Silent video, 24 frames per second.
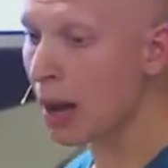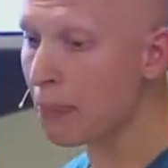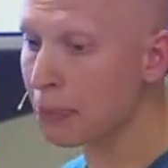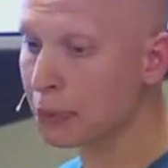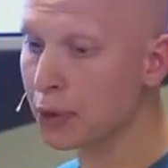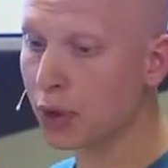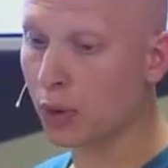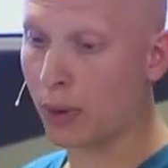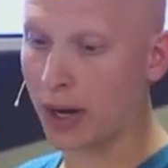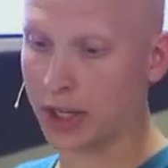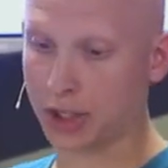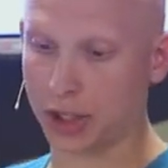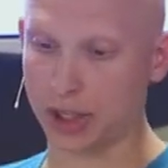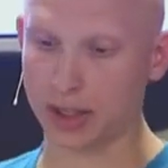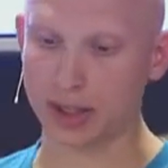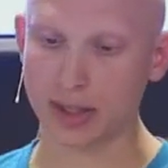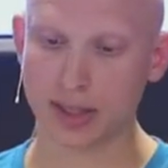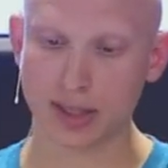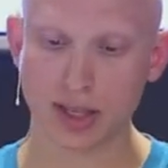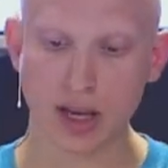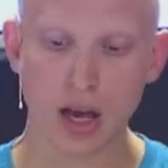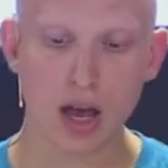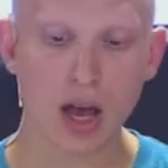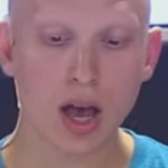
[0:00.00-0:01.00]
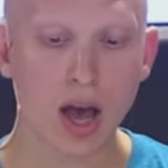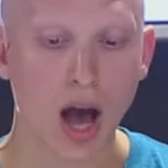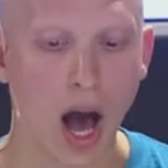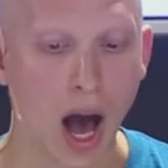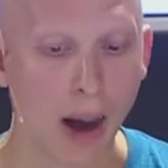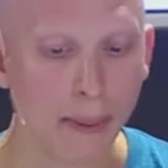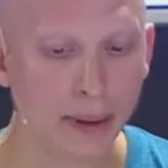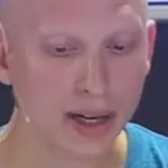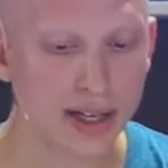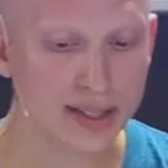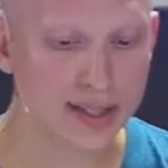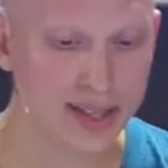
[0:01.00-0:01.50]
the top 3 questions,
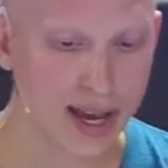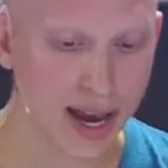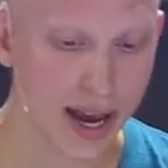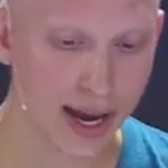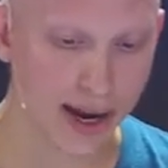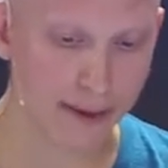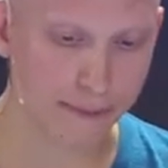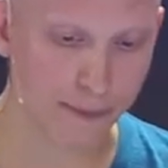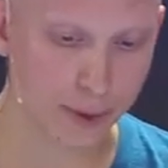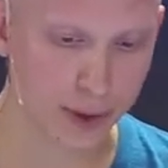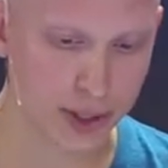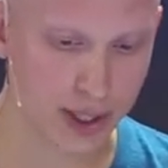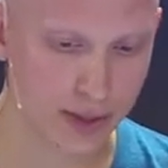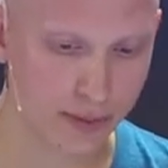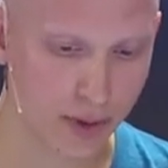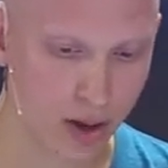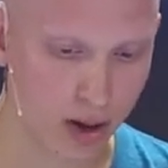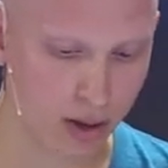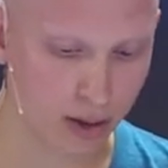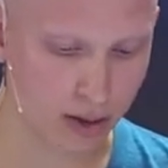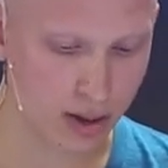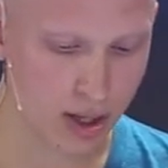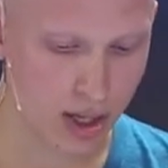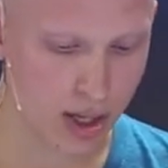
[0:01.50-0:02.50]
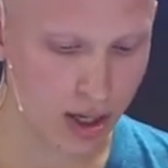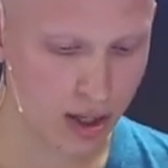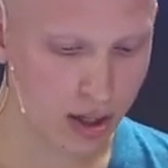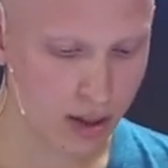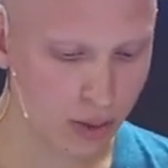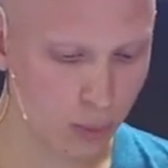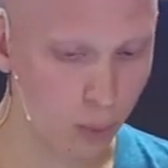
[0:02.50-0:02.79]
I'm going to say, first of all,